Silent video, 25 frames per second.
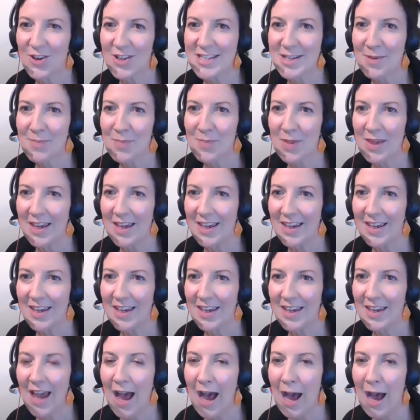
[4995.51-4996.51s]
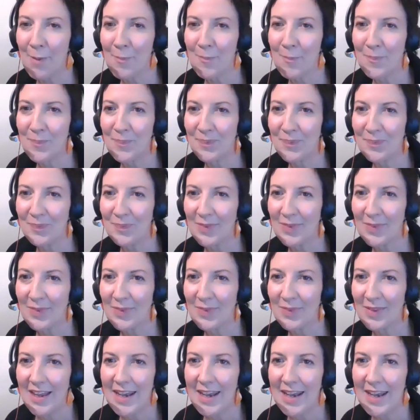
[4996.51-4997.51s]
You've also got something,
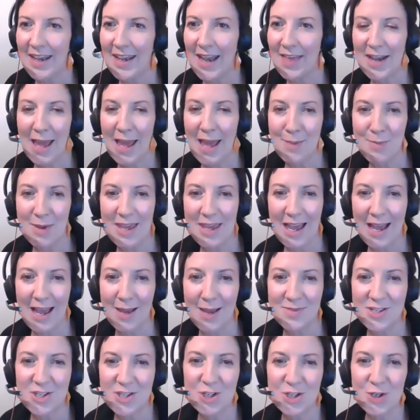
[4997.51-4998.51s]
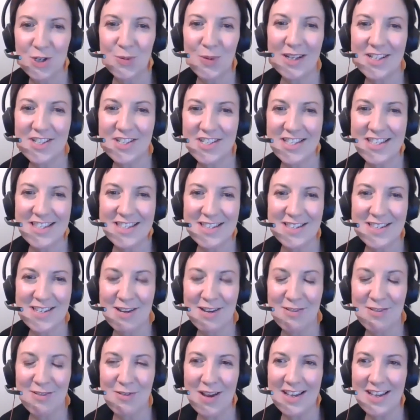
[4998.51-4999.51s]
um, the naming game. Did you want
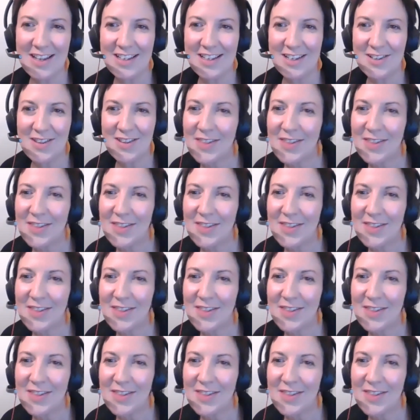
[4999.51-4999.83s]
to just,